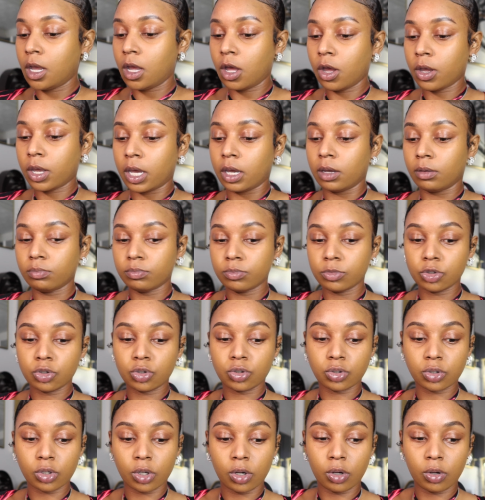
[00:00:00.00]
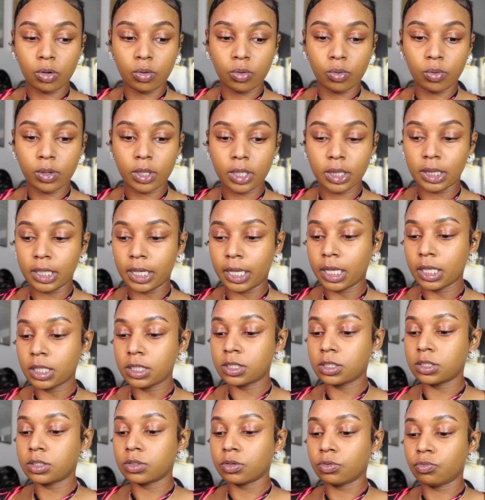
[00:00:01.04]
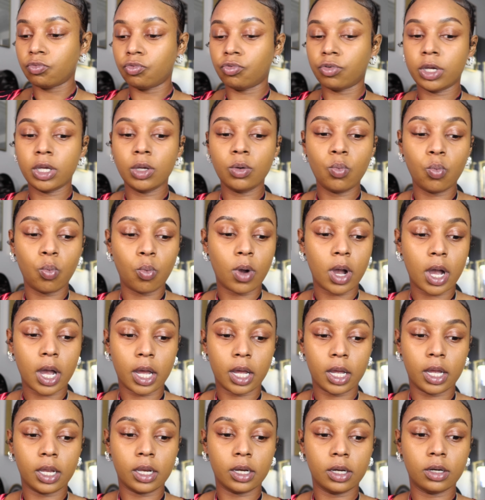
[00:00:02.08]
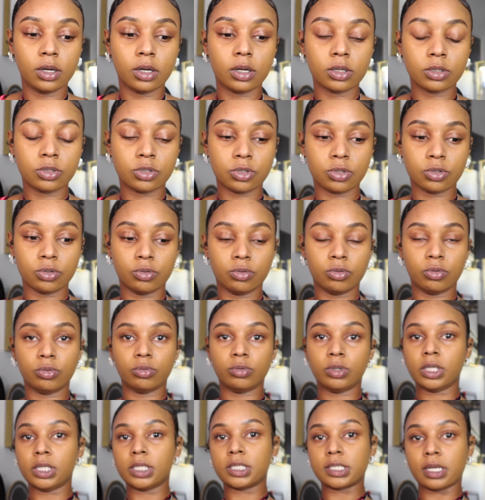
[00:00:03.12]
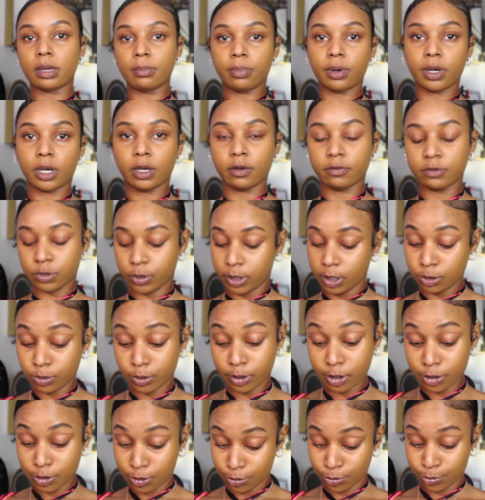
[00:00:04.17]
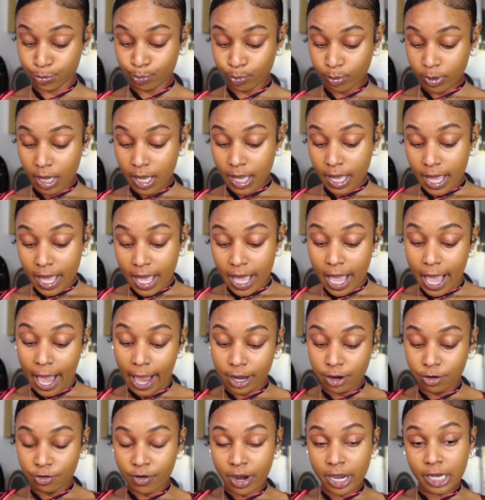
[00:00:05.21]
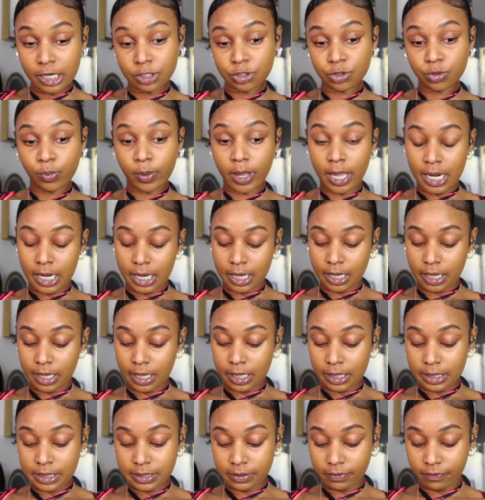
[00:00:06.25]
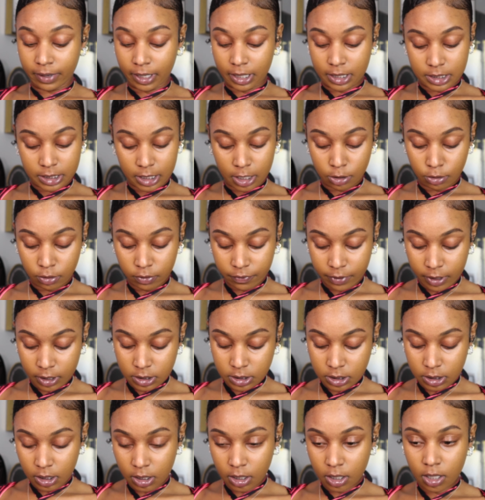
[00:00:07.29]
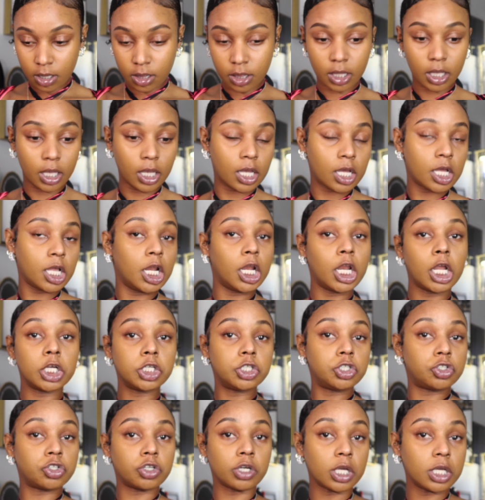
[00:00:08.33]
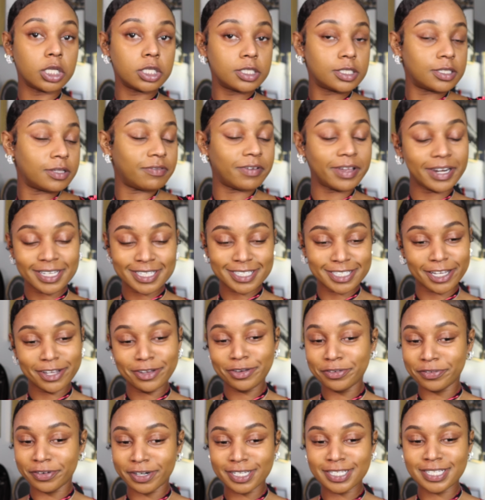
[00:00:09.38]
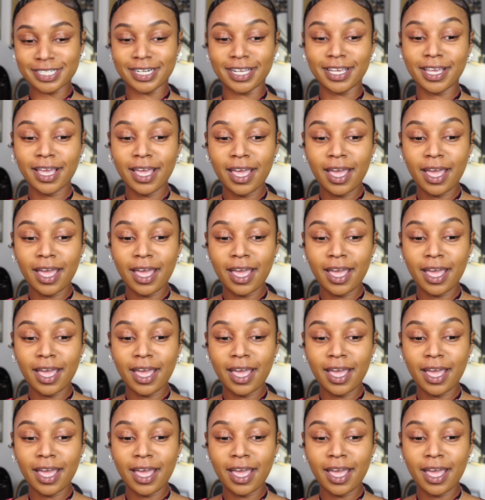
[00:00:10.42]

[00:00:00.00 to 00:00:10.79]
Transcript: okay so let's rewind to december of 2022 i graduated savannah state university the illustrious savannah state university